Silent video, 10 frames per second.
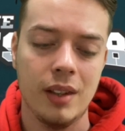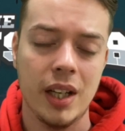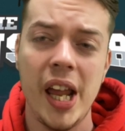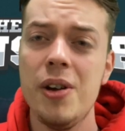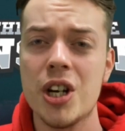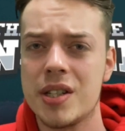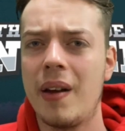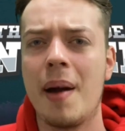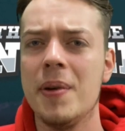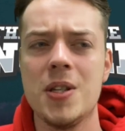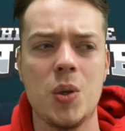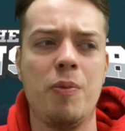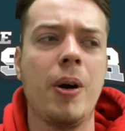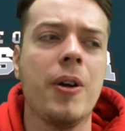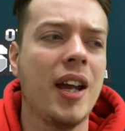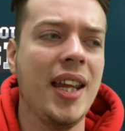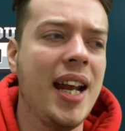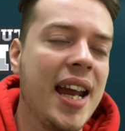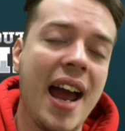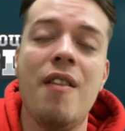He just so happens to have broken
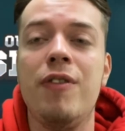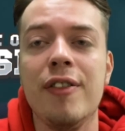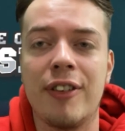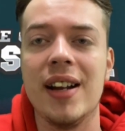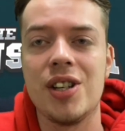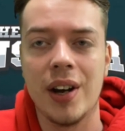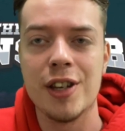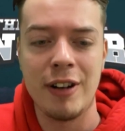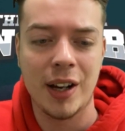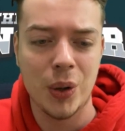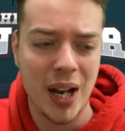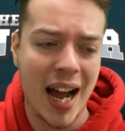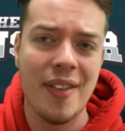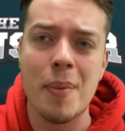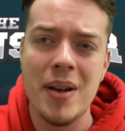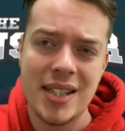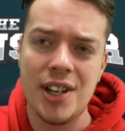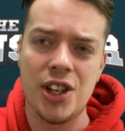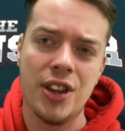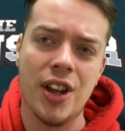nearly every franchise record at the
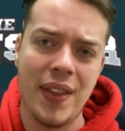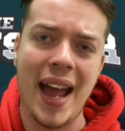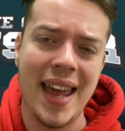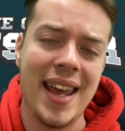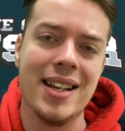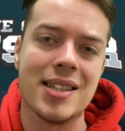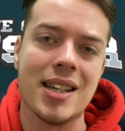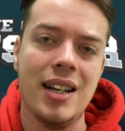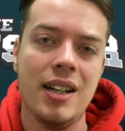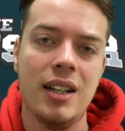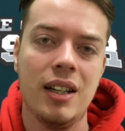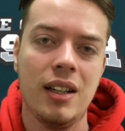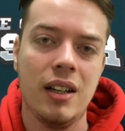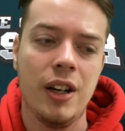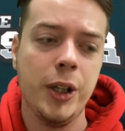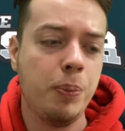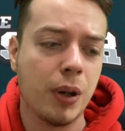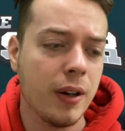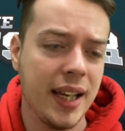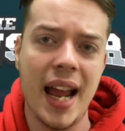position that there is. Who
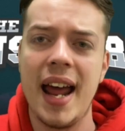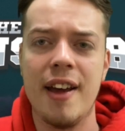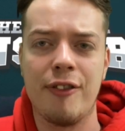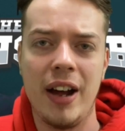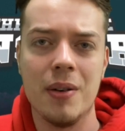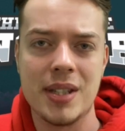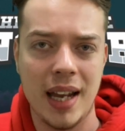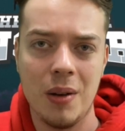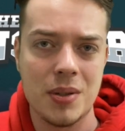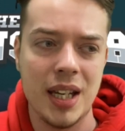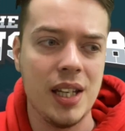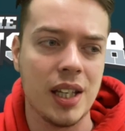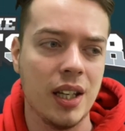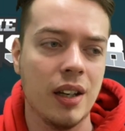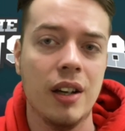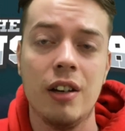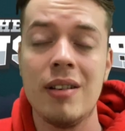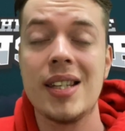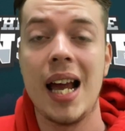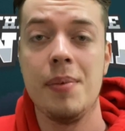broke the NFL single season
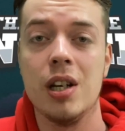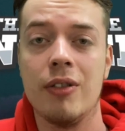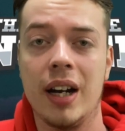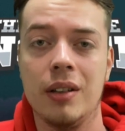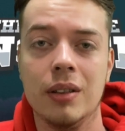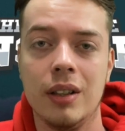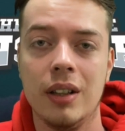reception record.